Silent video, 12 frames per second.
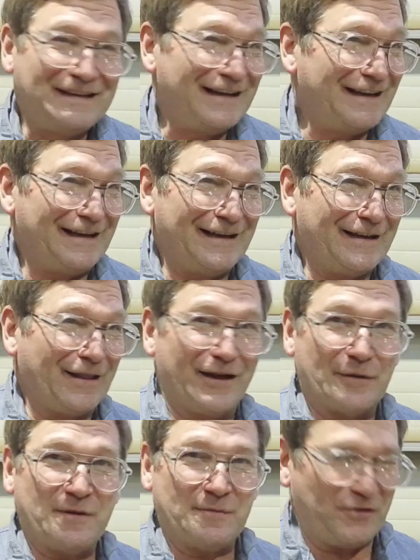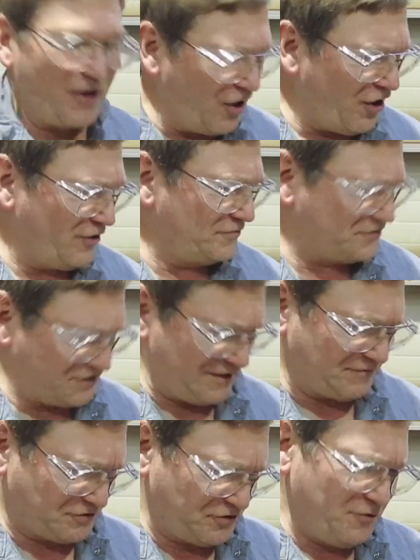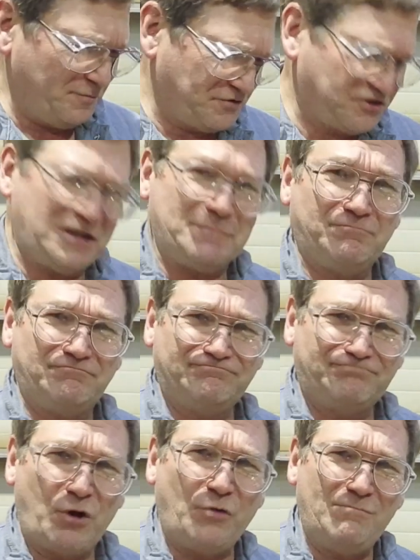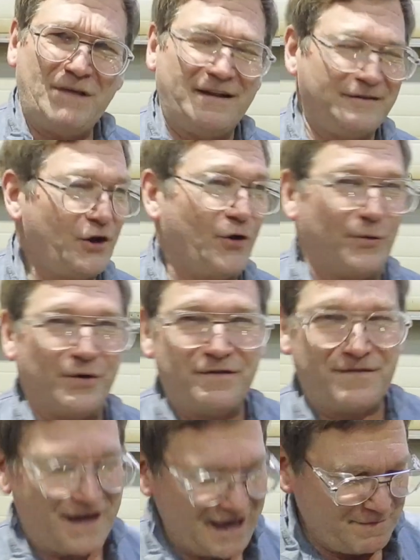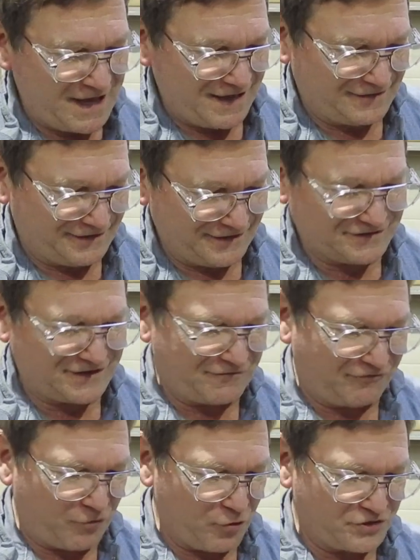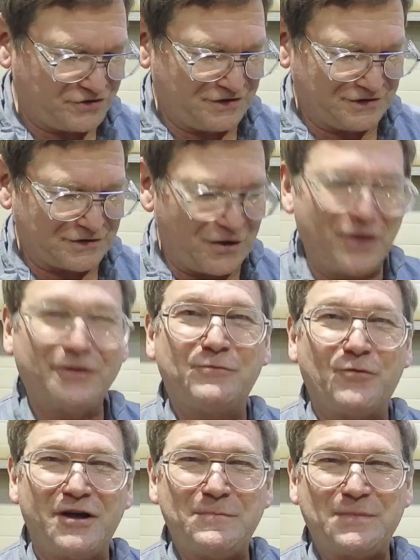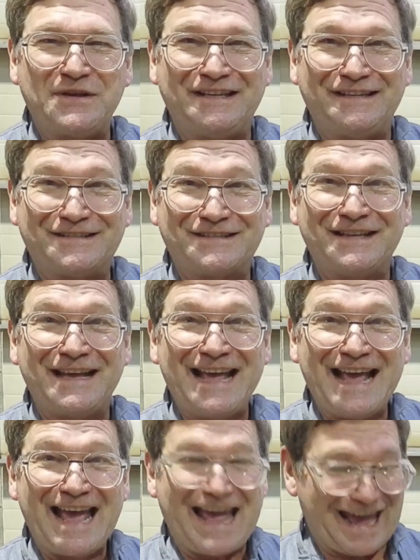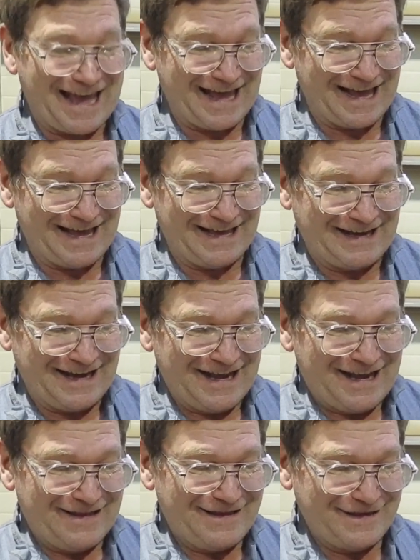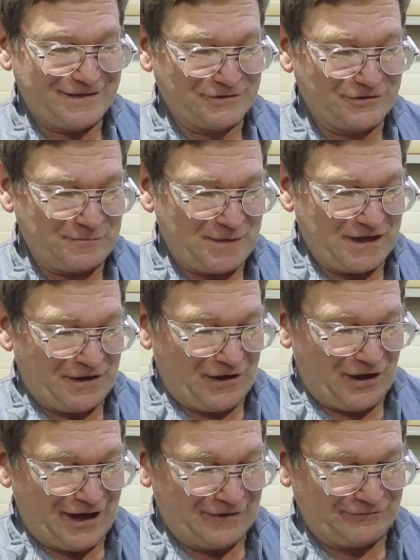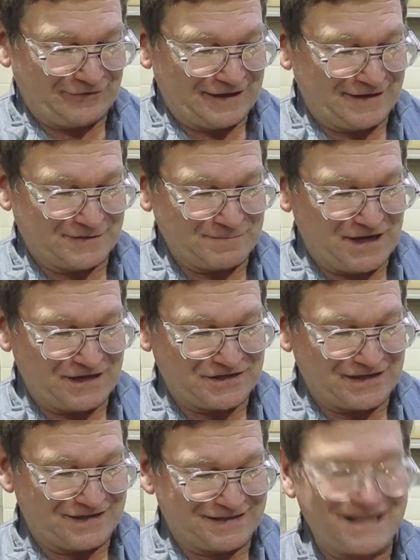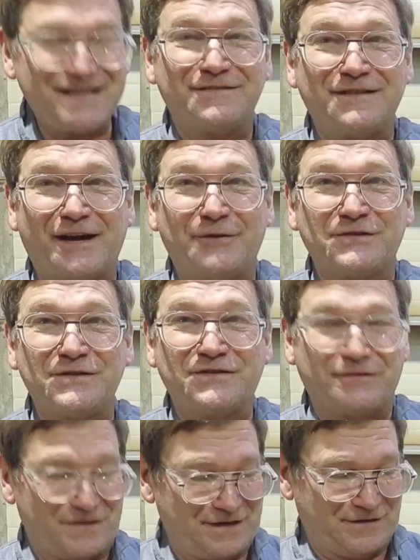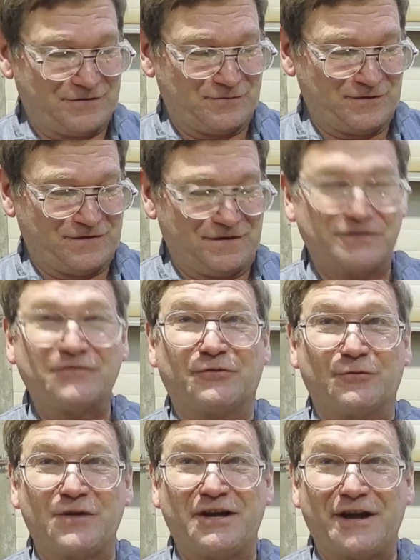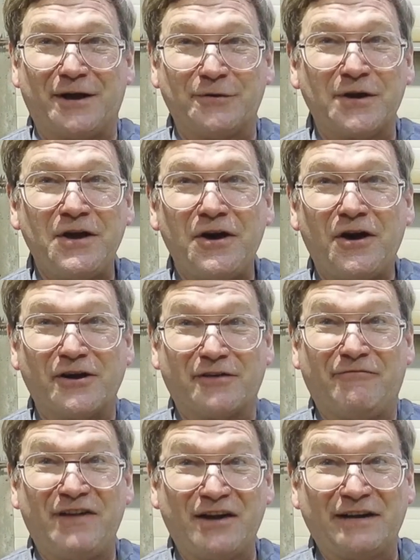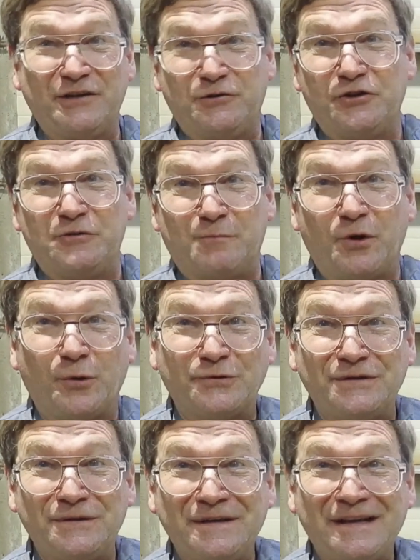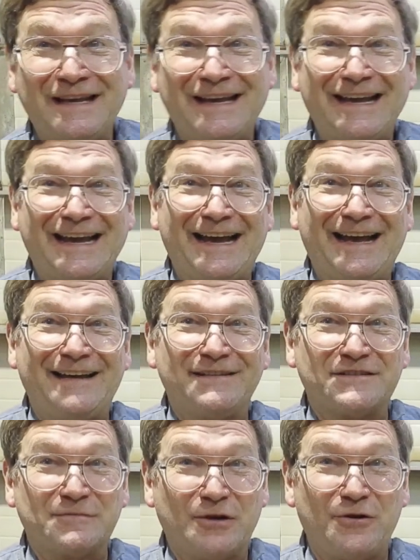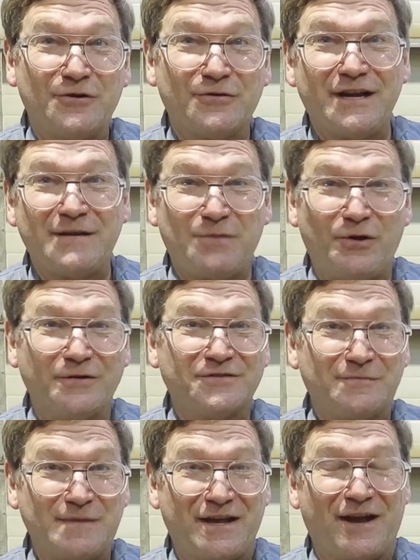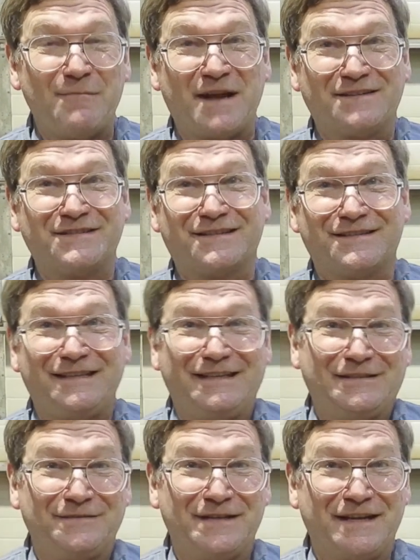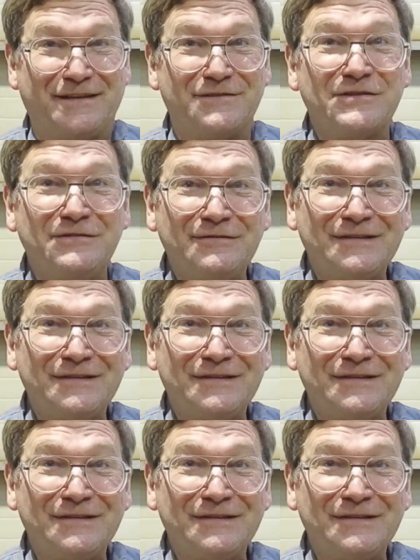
Uh, and a lot of people, oh, it's cheap, cheap, cheap. No, they make this, they forge this all in one piece. And this could be off as much as 10 thousandths of an inch with this for run out on a very good bolt. And some low grade bolts will be out by a 16th of an inch.